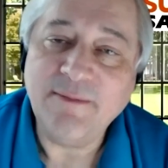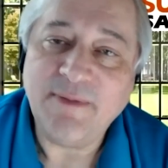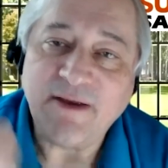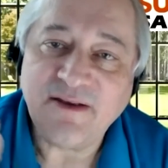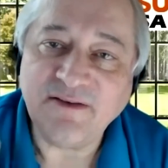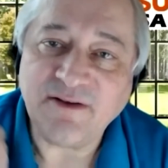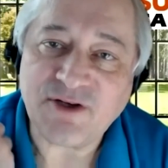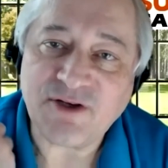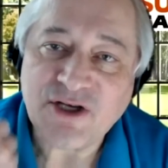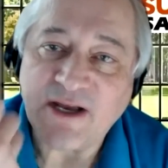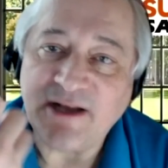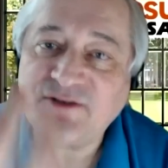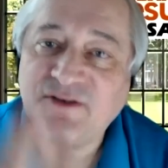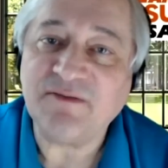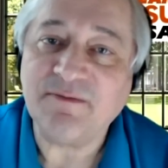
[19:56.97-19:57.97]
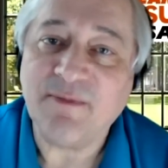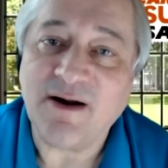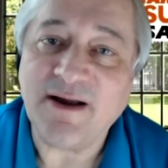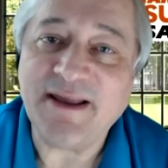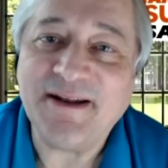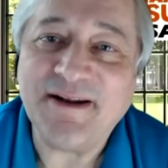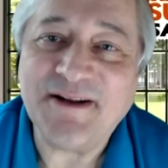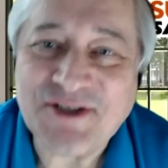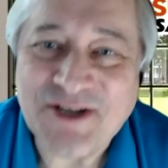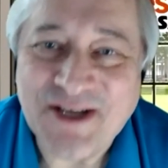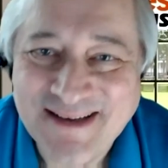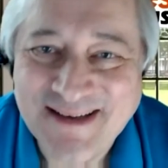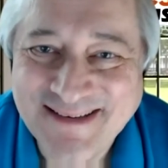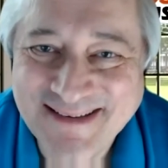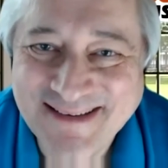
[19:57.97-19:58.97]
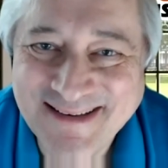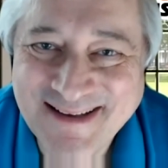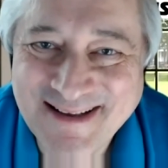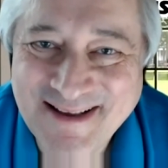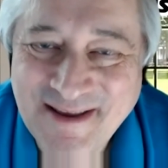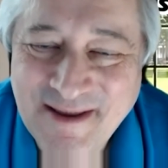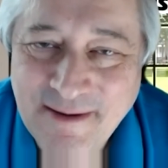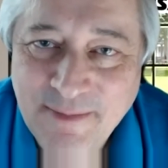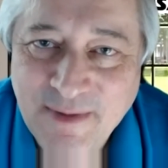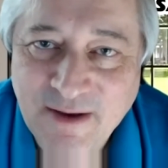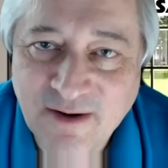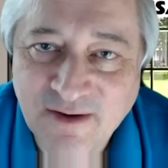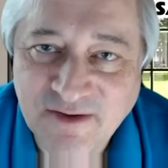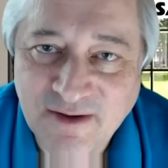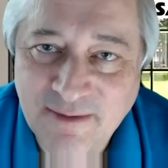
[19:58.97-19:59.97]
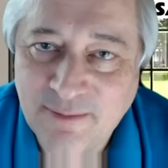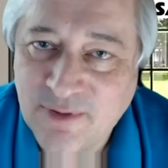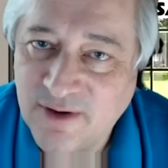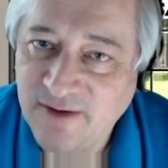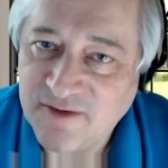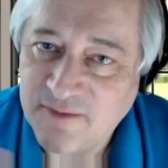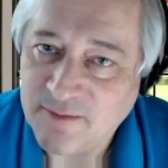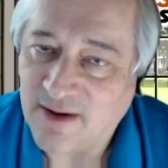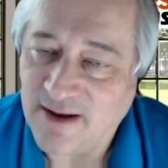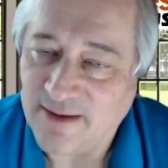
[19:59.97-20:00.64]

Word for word: Because it changes my energy, because it improves my